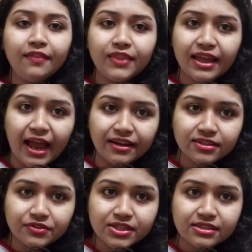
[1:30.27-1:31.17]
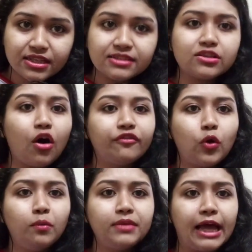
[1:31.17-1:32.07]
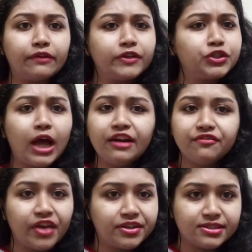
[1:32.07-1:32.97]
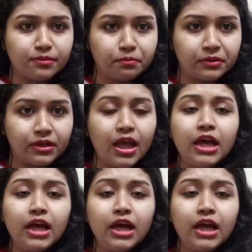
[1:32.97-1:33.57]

The characteristics of home language are very simple.